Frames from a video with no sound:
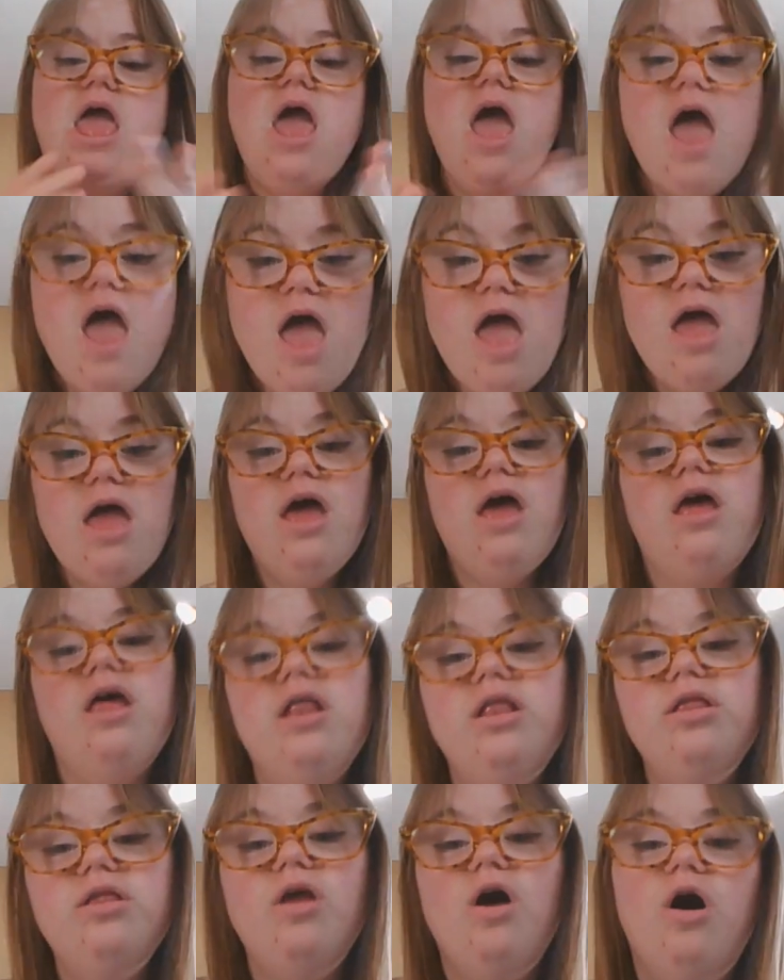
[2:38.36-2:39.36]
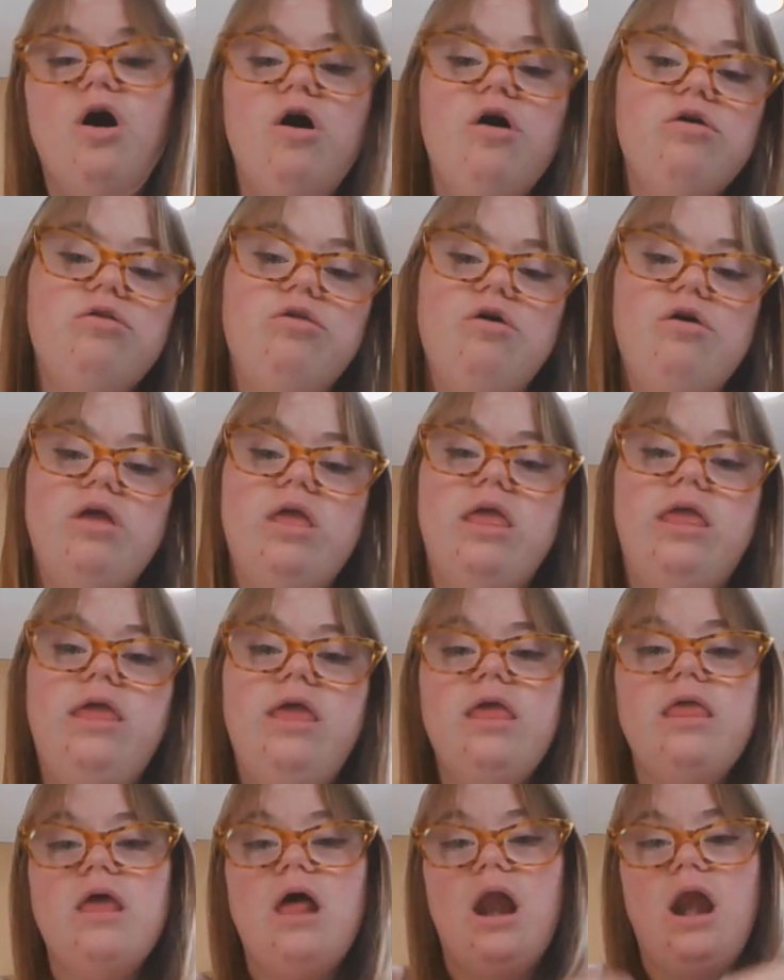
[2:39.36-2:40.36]
and also
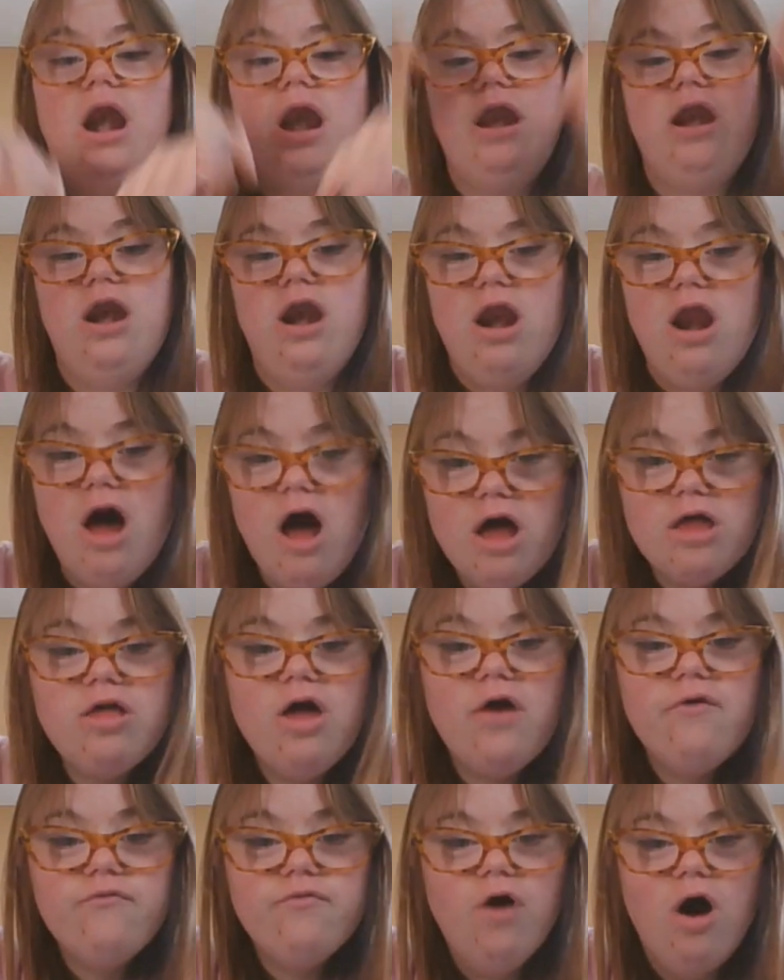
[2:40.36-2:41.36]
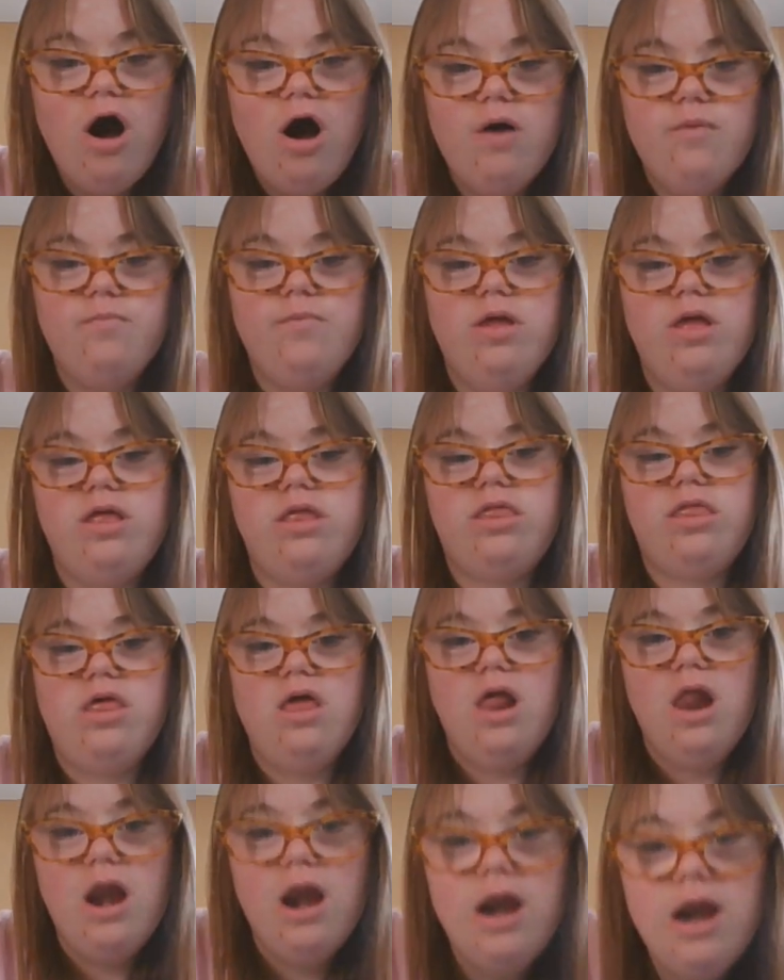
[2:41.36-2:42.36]
get a lot of comments.
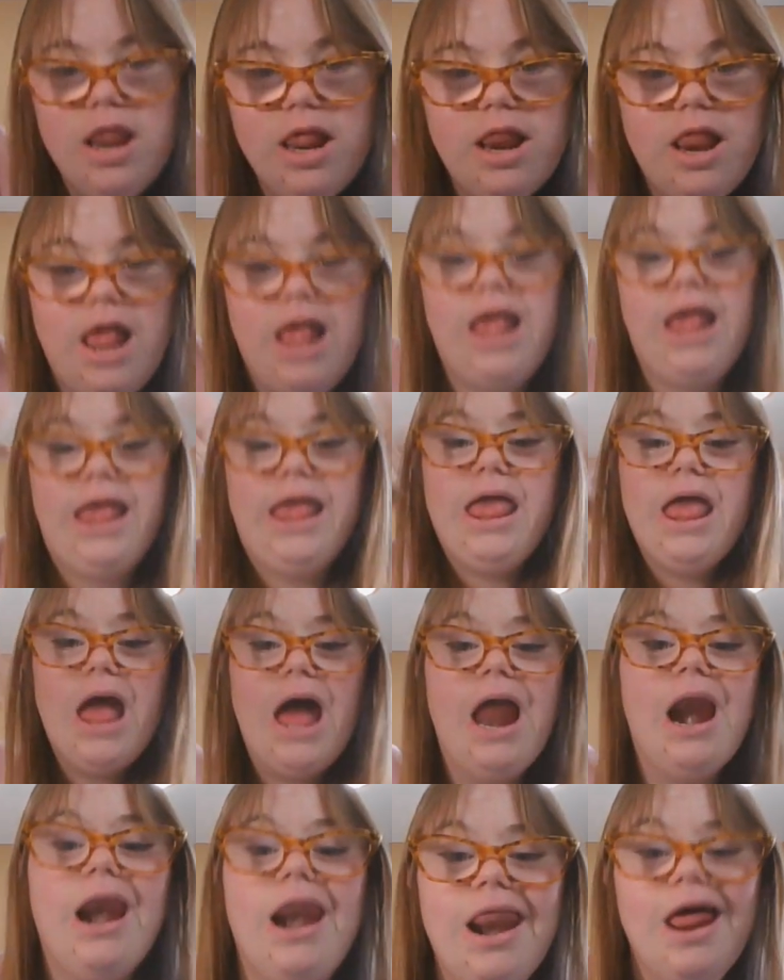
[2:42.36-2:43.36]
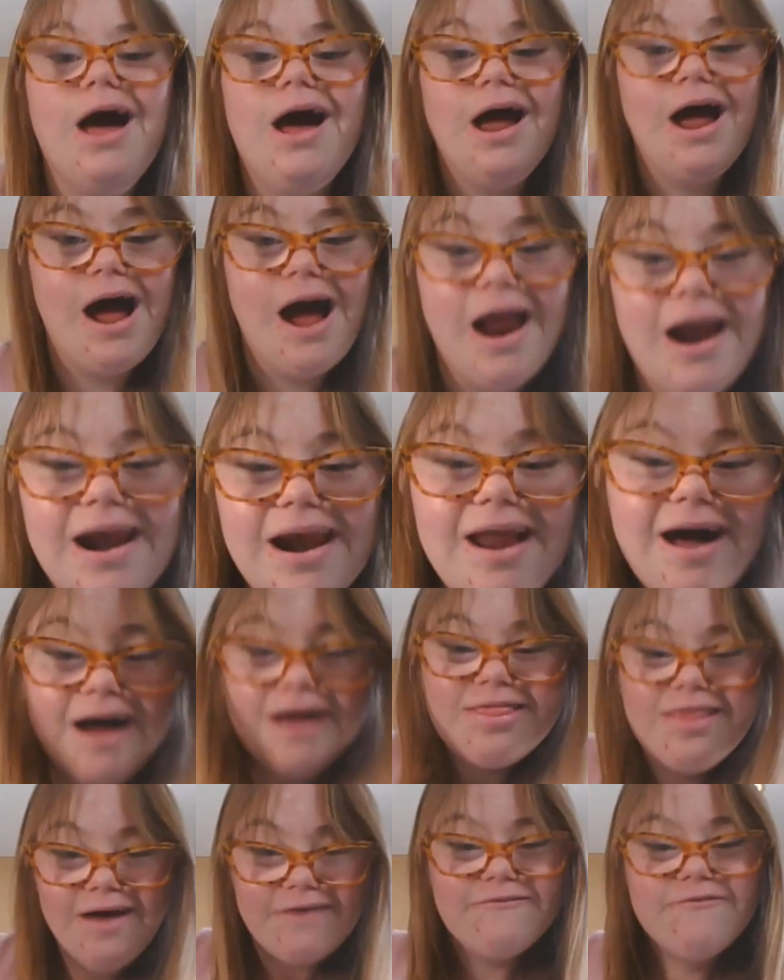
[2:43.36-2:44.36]
Really get a lot, a
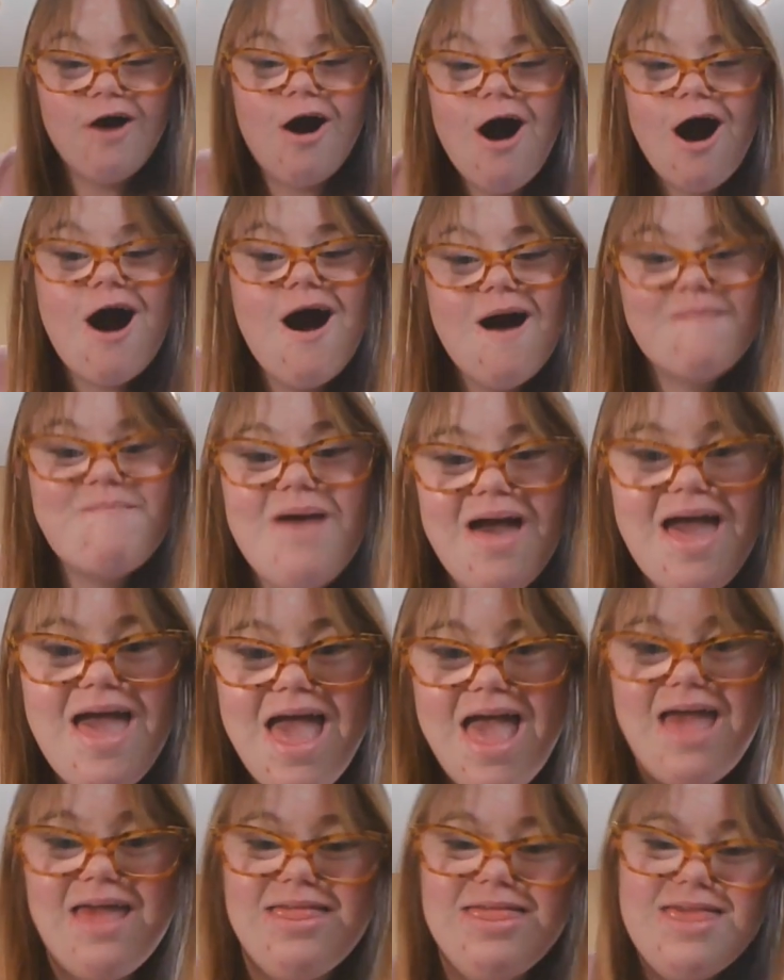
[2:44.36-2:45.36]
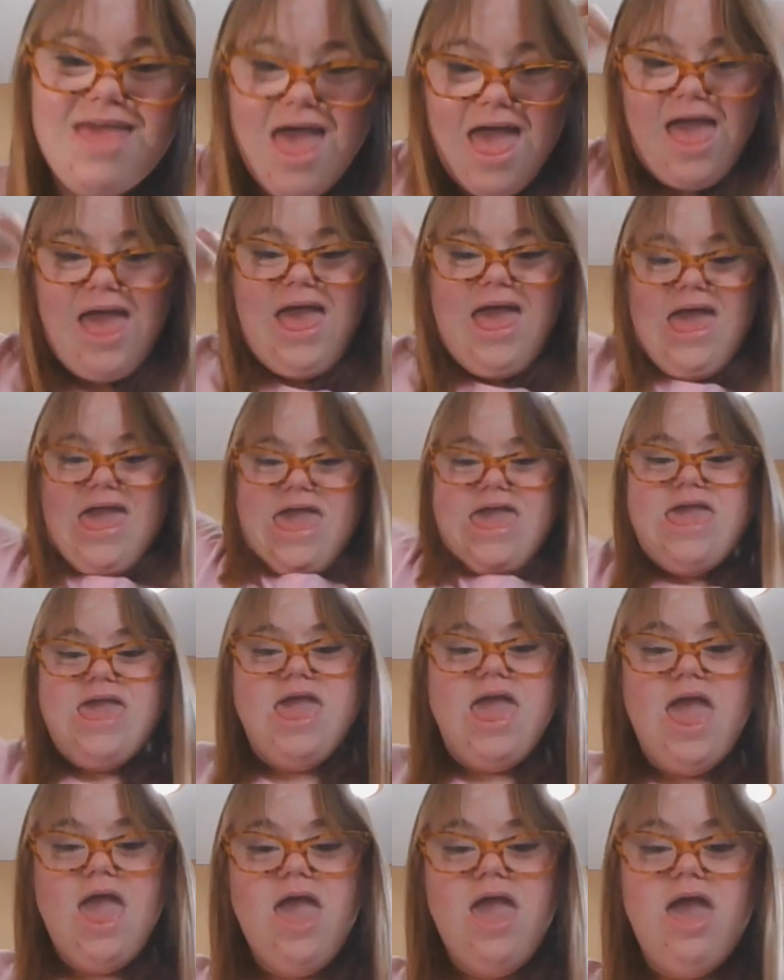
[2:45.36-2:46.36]
lot of comments.
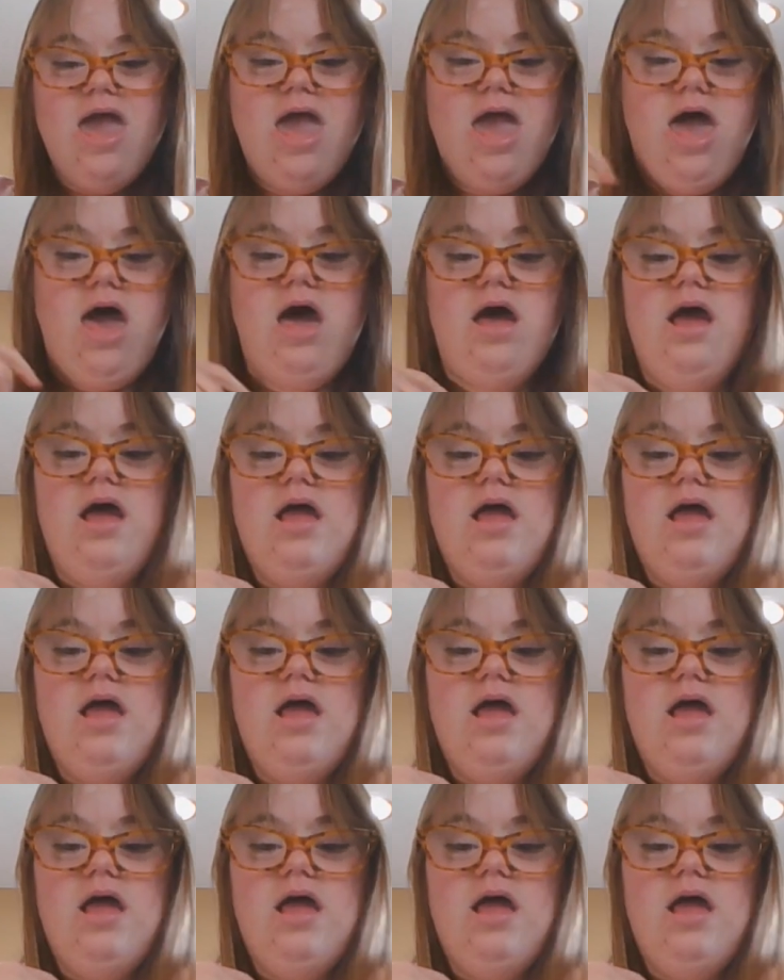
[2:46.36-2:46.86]
Yeah,